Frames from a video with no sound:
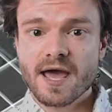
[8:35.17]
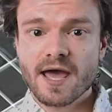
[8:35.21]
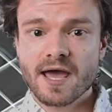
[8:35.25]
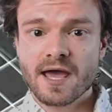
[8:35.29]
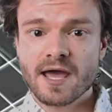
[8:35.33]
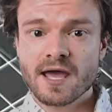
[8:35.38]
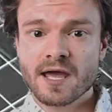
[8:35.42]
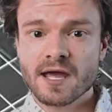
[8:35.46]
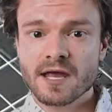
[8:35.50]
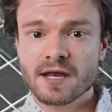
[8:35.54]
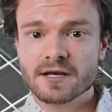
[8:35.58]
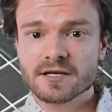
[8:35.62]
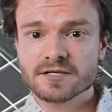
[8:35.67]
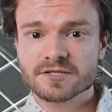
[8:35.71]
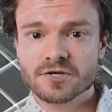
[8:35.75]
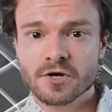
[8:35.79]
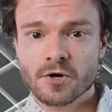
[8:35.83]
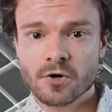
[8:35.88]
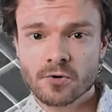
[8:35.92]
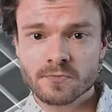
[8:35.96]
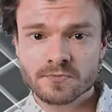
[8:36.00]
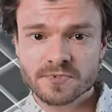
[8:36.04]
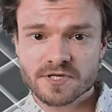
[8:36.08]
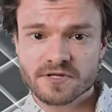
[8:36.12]
and is
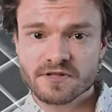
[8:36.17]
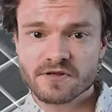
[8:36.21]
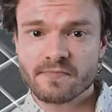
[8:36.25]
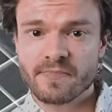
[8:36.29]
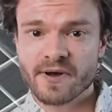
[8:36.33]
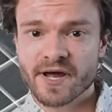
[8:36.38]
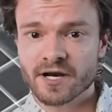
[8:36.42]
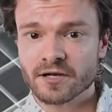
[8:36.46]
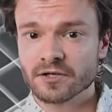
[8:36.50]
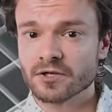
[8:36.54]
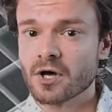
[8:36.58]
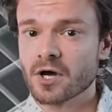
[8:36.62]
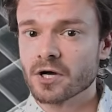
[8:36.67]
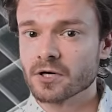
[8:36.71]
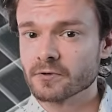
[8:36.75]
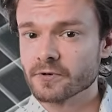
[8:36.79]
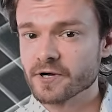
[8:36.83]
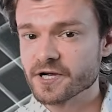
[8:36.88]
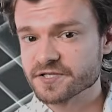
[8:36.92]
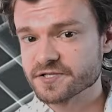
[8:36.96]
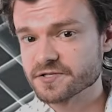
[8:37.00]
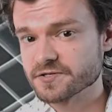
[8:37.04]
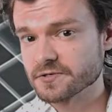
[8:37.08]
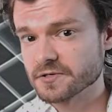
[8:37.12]
home to the Bennelong
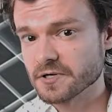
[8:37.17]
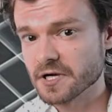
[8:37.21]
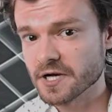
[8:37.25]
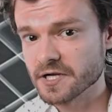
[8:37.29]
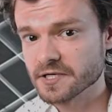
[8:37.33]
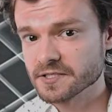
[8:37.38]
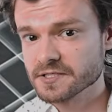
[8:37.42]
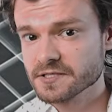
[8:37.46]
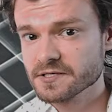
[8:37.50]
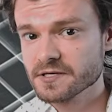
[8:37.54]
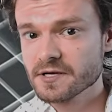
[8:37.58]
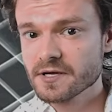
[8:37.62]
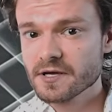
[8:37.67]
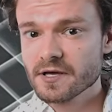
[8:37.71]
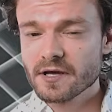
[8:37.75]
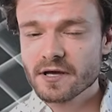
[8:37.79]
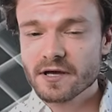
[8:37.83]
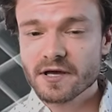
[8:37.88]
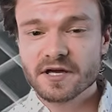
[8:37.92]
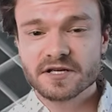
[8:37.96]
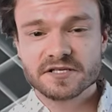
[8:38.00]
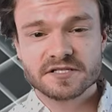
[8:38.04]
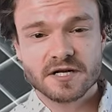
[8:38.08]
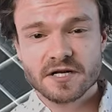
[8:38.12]
Restaurant.
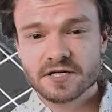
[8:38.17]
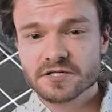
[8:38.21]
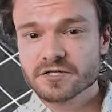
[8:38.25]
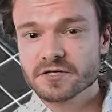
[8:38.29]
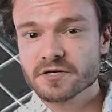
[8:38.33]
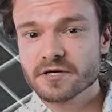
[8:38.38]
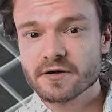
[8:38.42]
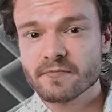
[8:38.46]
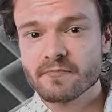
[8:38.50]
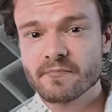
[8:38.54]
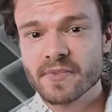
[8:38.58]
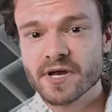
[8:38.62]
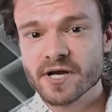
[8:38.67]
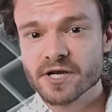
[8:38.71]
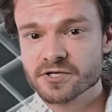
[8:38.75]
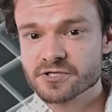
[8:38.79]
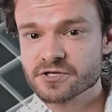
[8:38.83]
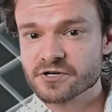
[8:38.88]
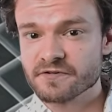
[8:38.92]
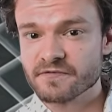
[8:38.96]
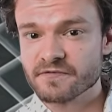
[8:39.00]
Essentially a miniature